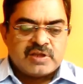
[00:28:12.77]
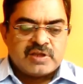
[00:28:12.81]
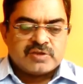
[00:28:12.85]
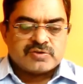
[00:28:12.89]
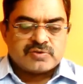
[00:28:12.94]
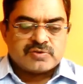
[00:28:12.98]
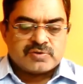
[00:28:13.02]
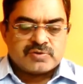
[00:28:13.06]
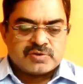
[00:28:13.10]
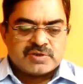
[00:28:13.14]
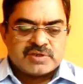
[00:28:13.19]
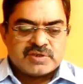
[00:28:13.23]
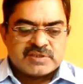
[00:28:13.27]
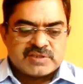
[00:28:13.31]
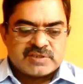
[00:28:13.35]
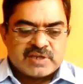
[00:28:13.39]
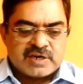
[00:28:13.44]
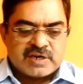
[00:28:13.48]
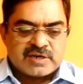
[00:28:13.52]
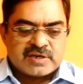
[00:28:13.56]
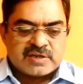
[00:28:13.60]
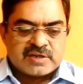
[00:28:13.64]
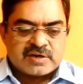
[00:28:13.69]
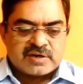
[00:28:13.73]
So
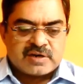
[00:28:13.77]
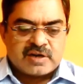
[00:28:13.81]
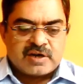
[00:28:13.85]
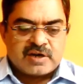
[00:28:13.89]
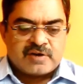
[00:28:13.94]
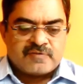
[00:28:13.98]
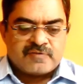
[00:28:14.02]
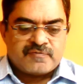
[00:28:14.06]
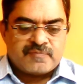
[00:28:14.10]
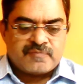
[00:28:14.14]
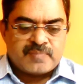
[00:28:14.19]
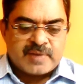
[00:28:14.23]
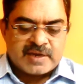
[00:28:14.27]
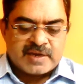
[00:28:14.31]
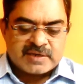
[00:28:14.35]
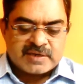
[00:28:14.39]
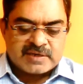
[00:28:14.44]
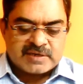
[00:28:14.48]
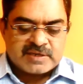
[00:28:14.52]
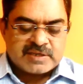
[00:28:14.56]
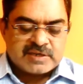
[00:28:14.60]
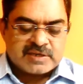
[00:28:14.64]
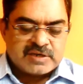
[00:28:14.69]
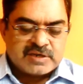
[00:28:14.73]
disorder of
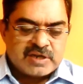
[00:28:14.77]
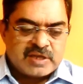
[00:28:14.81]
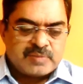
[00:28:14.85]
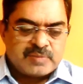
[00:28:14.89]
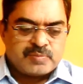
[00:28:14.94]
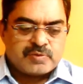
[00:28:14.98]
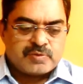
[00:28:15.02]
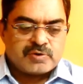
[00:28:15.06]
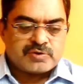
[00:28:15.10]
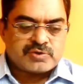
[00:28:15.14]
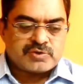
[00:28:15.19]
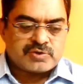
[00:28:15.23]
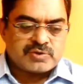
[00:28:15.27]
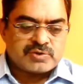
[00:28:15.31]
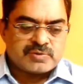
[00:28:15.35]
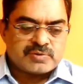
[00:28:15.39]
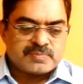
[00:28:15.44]
magnetic dipoles.